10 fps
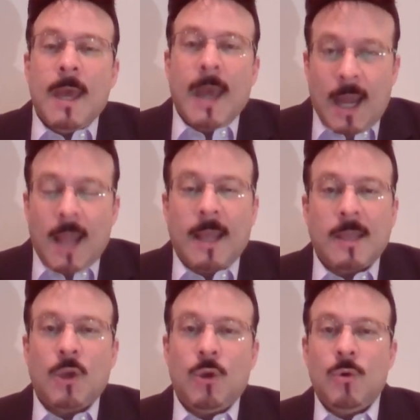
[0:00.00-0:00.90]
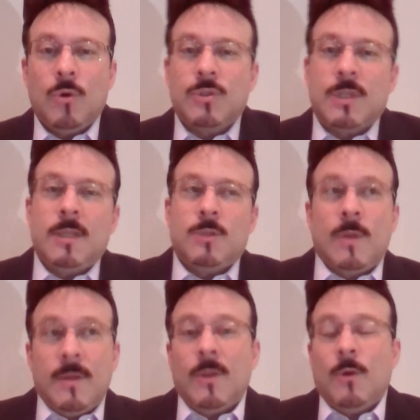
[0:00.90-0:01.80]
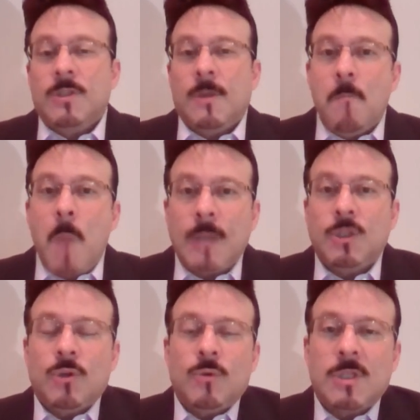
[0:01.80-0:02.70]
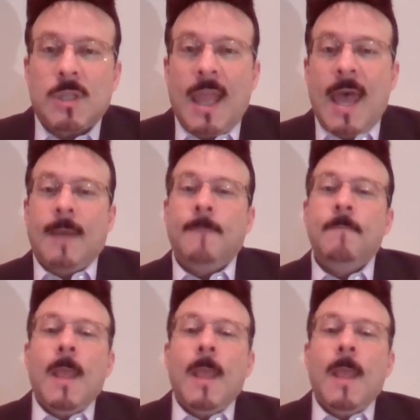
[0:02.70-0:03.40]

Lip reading: And I like the Cougars in this one, even though it's a monstrous lay.